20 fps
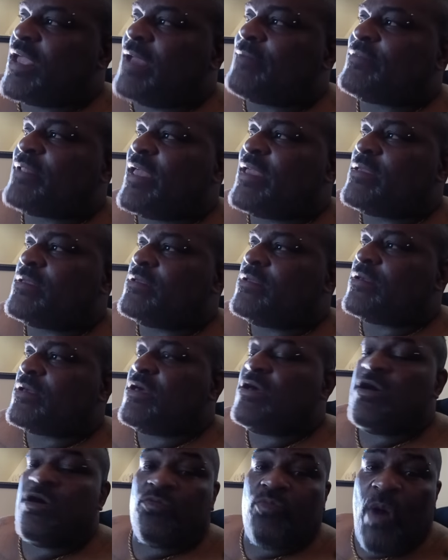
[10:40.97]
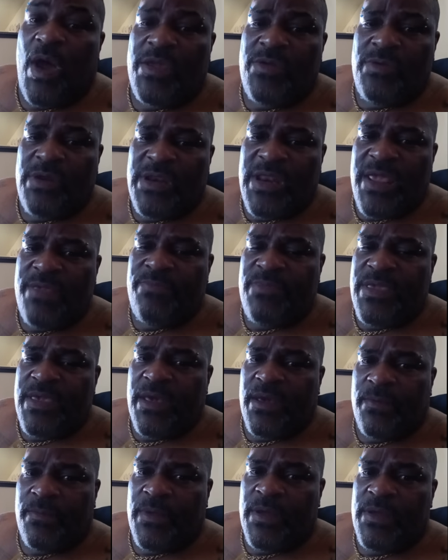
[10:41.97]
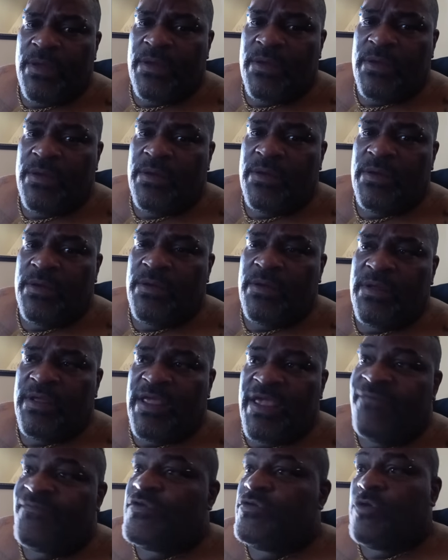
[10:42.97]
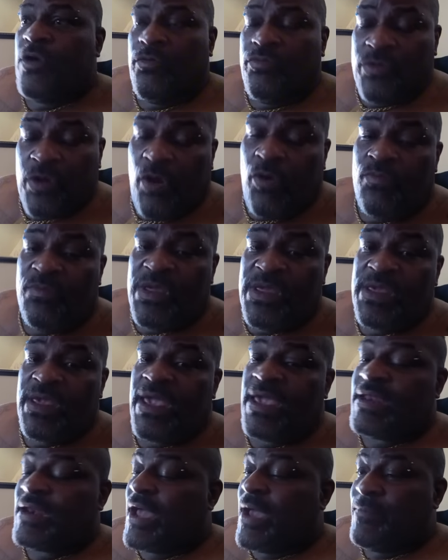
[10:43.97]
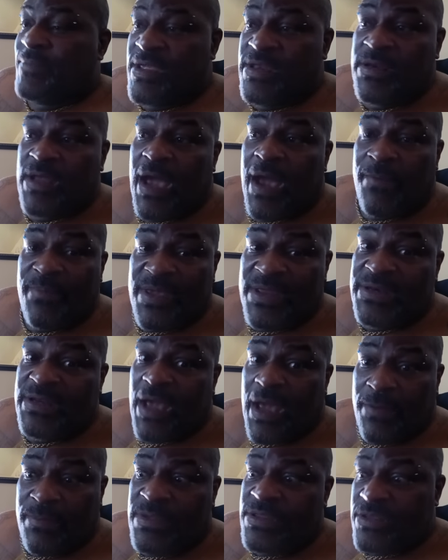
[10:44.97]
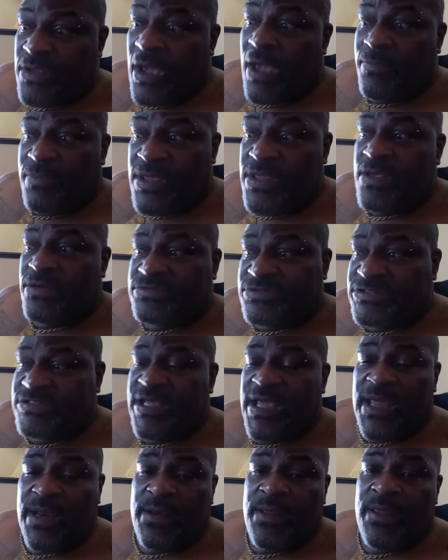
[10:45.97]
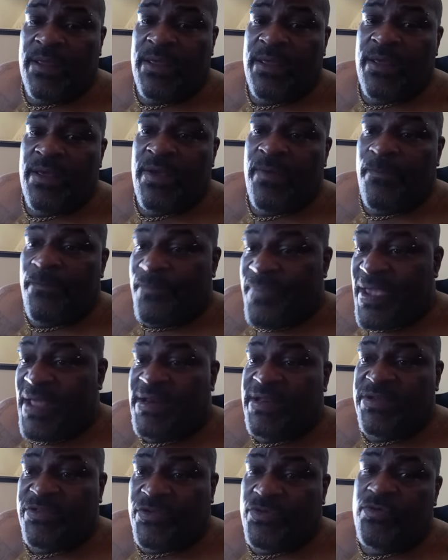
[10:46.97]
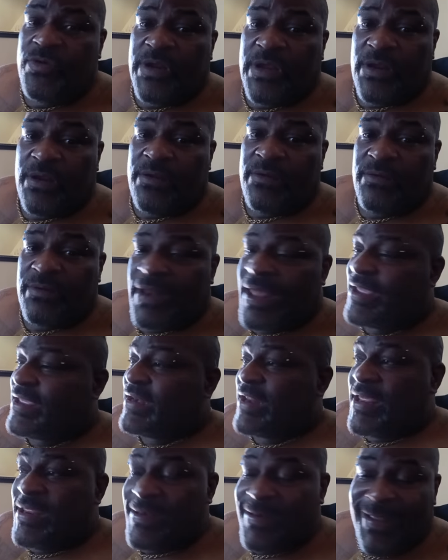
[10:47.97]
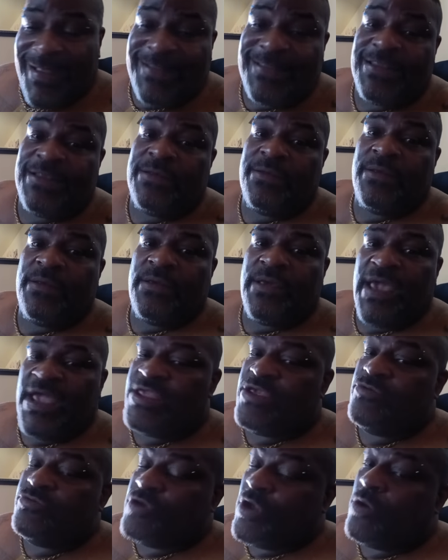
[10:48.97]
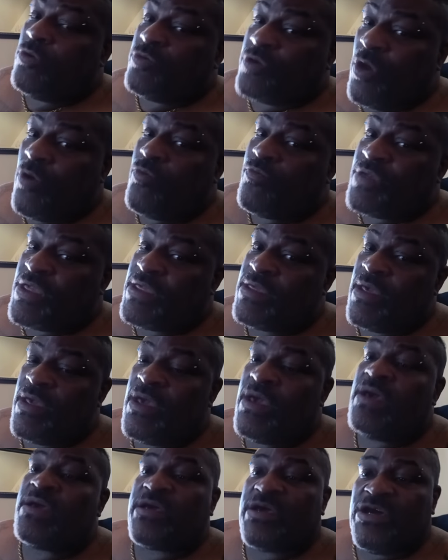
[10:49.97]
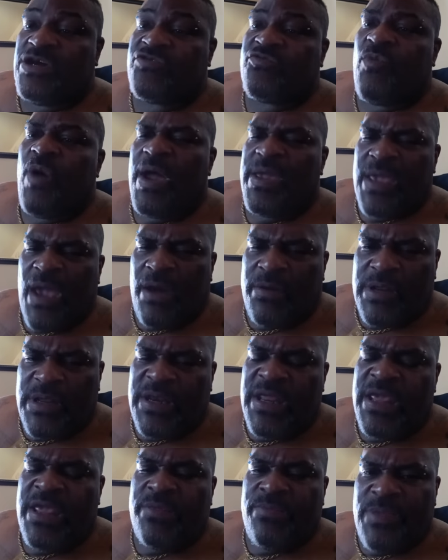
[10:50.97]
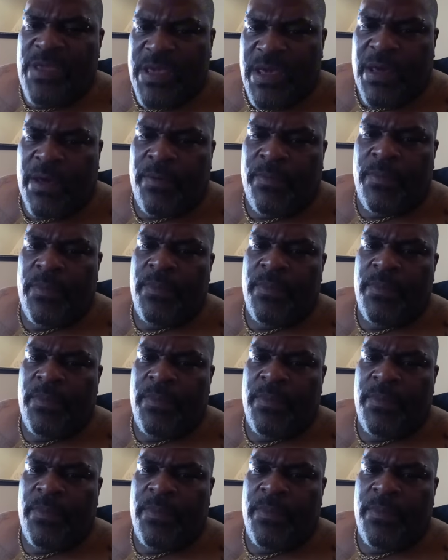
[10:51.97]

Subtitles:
I'm like, Cub, why you didn't hit me up? If you don't know me and I'm in your set, bailing through there like it ain't nothing, and you don't know me, cause why y'all didn't hit me up?